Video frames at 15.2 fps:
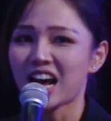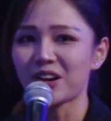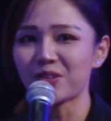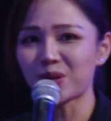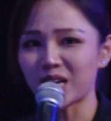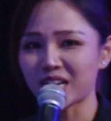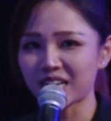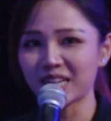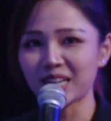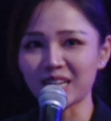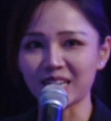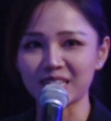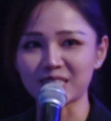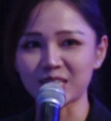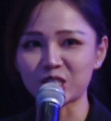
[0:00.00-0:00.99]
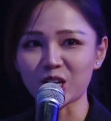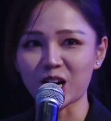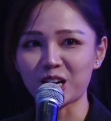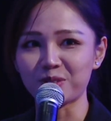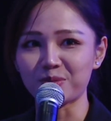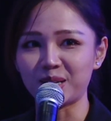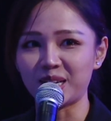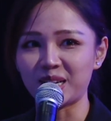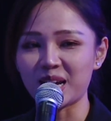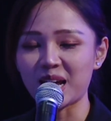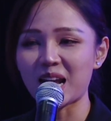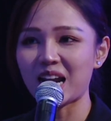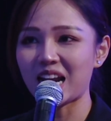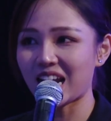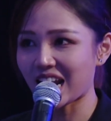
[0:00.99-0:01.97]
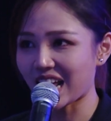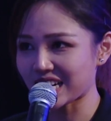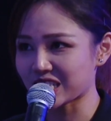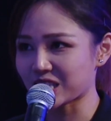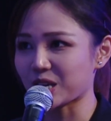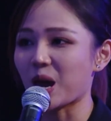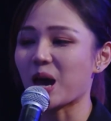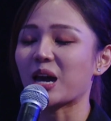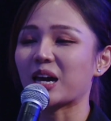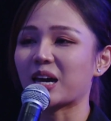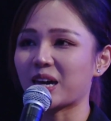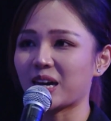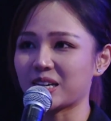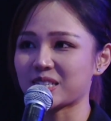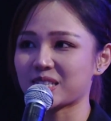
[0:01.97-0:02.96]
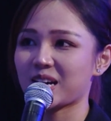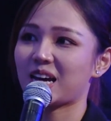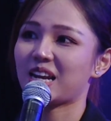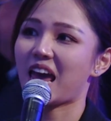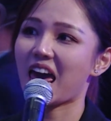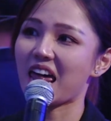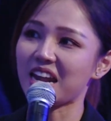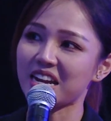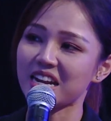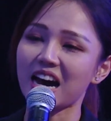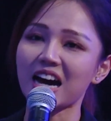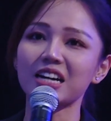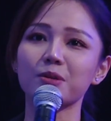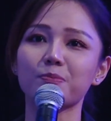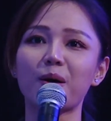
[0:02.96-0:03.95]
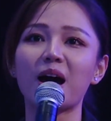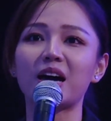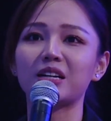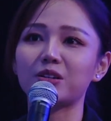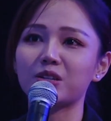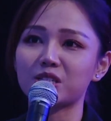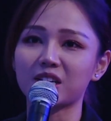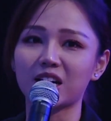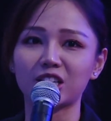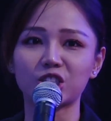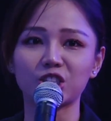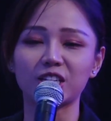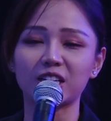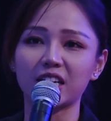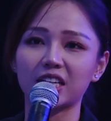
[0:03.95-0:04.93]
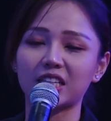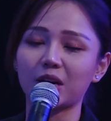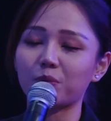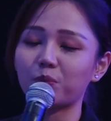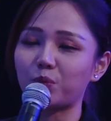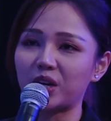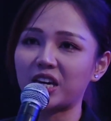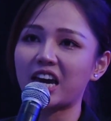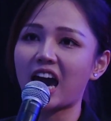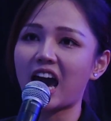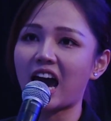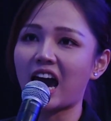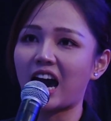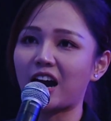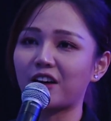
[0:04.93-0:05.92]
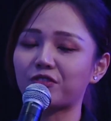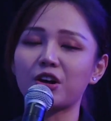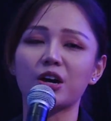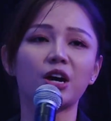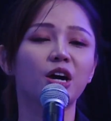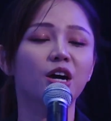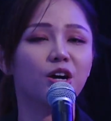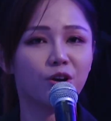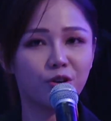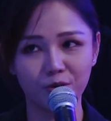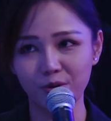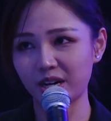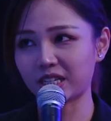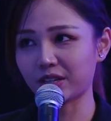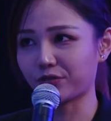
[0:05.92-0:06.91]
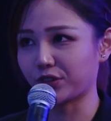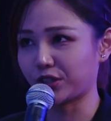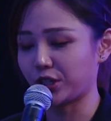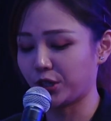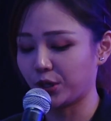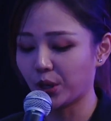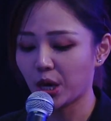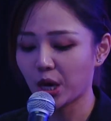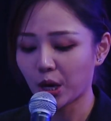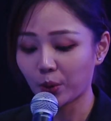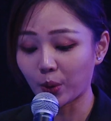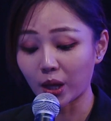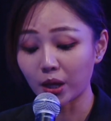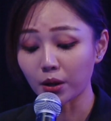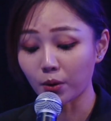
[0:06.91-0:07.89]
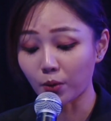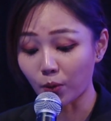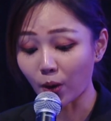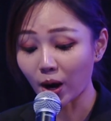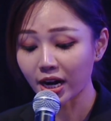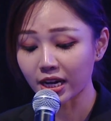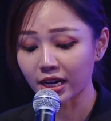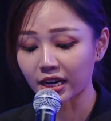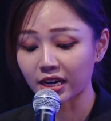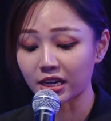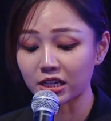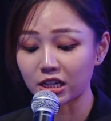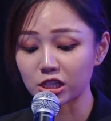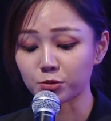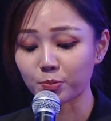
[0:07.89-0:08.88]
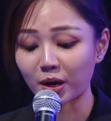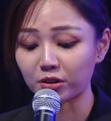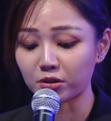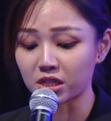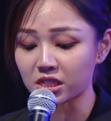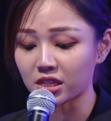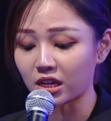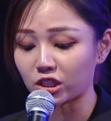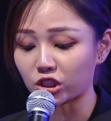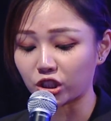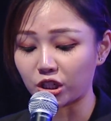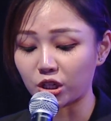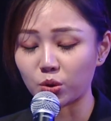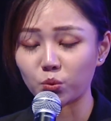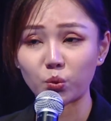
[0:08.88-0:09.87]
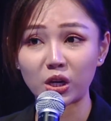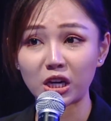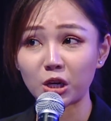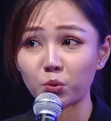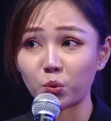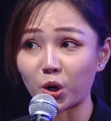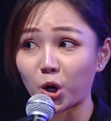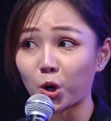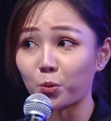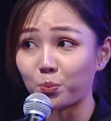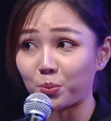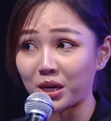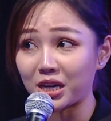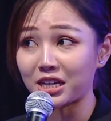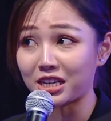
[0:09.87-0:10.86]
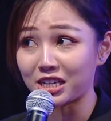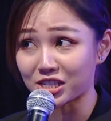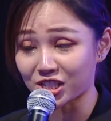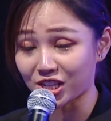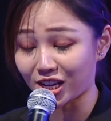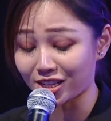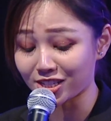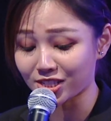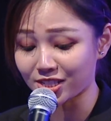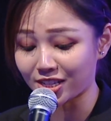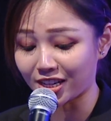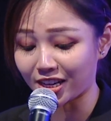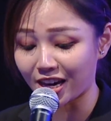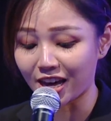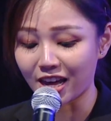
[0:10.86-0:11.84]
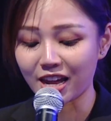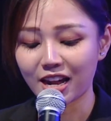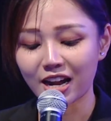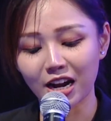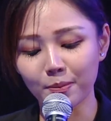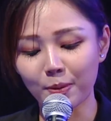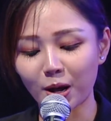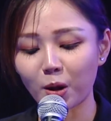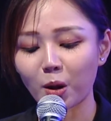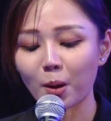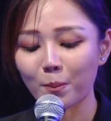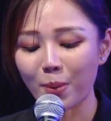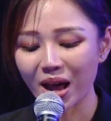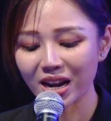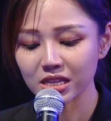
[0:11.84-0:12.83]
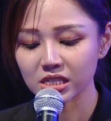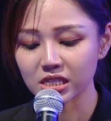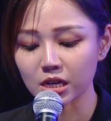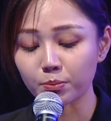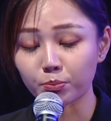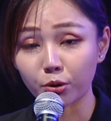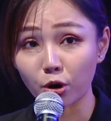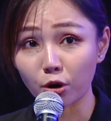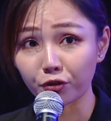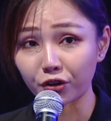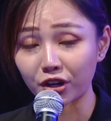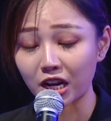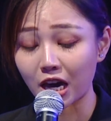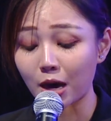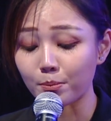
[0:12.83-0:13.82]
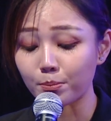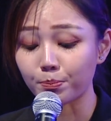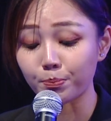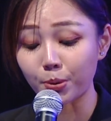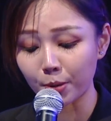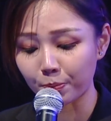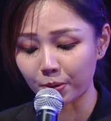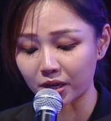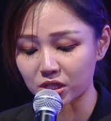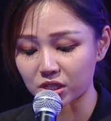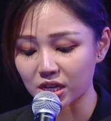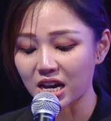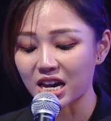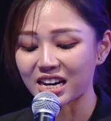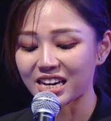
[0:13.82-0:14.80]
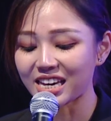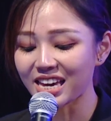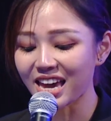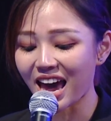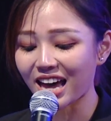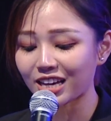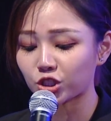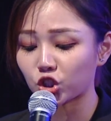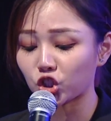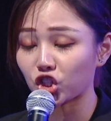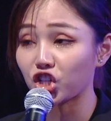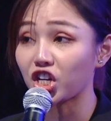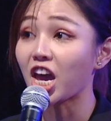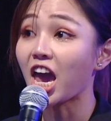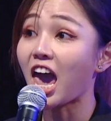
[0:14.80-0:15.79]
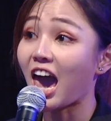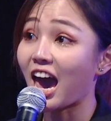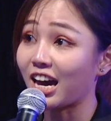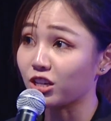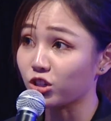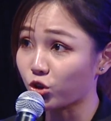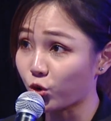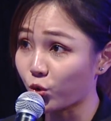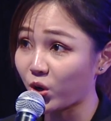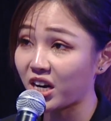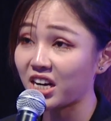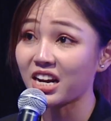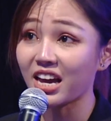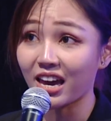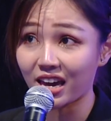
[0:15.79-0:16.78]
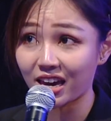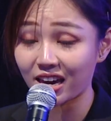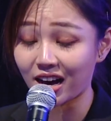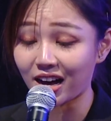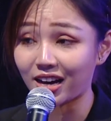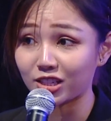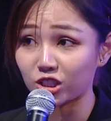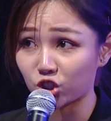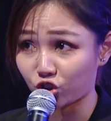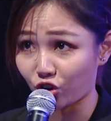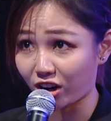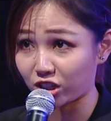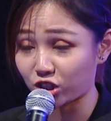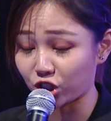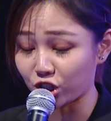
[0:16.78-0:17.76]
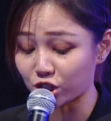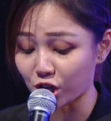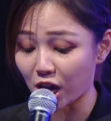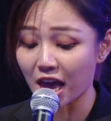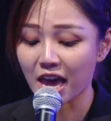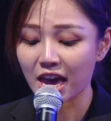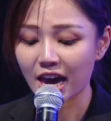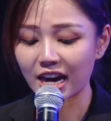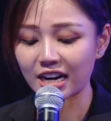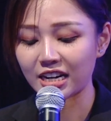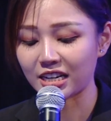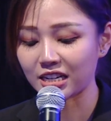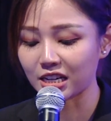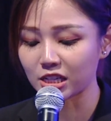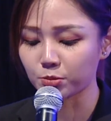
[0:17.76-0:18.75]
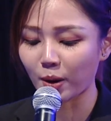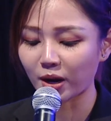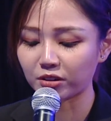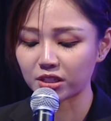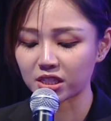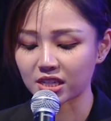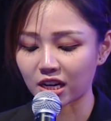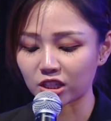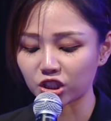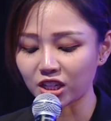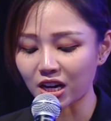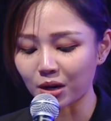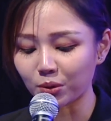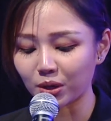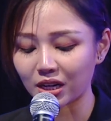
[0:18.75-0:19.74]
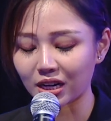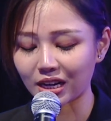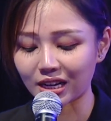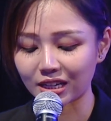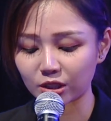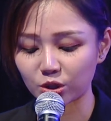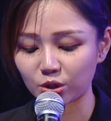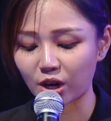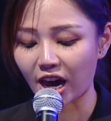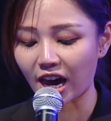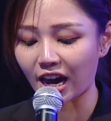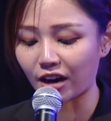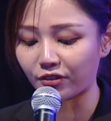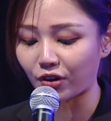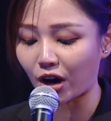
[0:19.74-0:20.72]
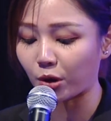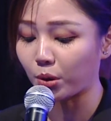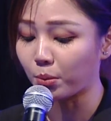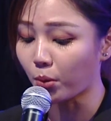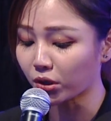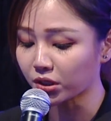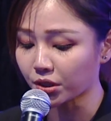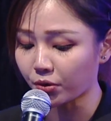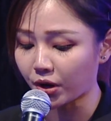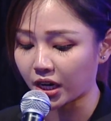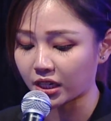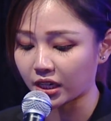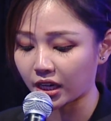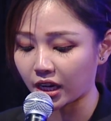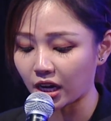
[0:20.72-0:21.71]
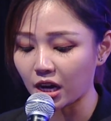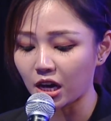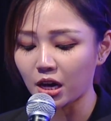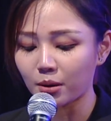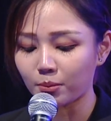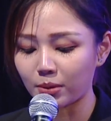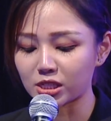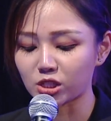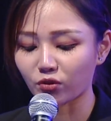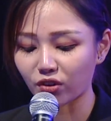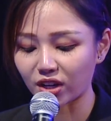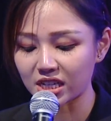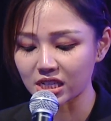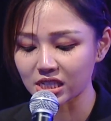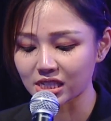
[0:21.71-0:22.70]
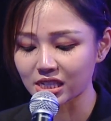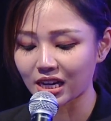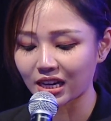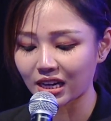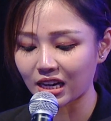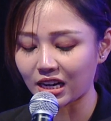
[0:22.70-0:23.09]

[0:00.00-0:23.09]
And right here, ladies and gentlemen, let's kickstart another panel discussion here that we have curated for you. Well, right here in this panel discussion, we will be discussing about balancing profit and purpose, ESG, and green AI strategies. And in this panel discussion, I would like to have our moderator, Ms. Vanessa